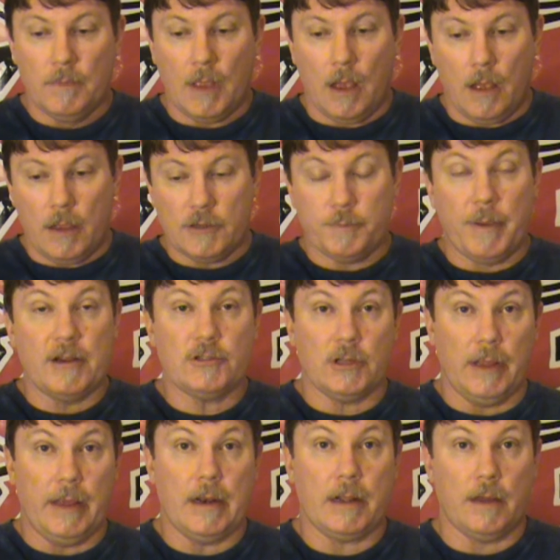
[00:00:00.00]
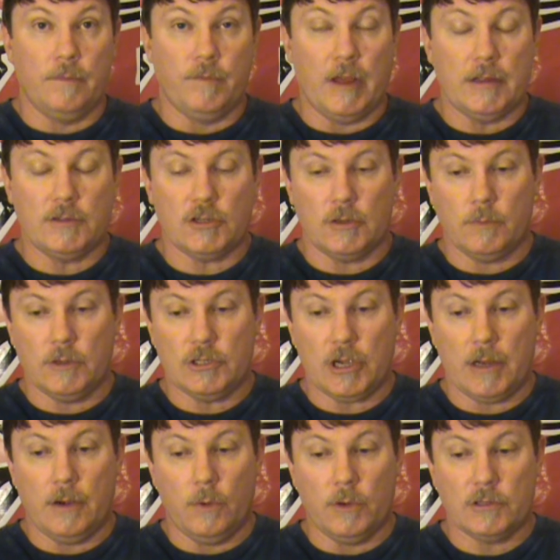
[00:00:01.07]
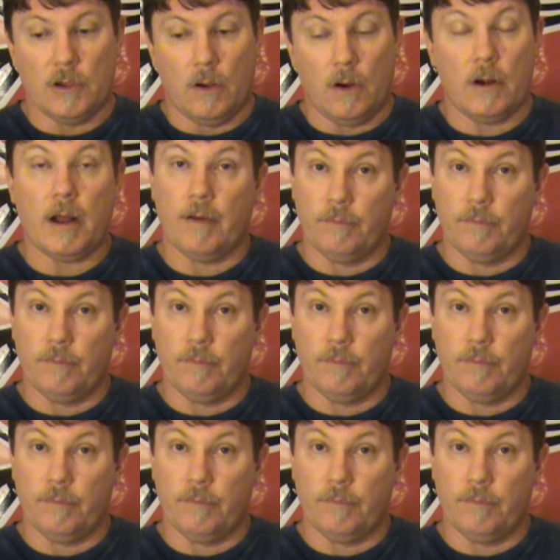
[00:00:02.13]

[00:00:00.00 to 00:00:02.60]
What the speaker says: especially at a convention, which I know is hard.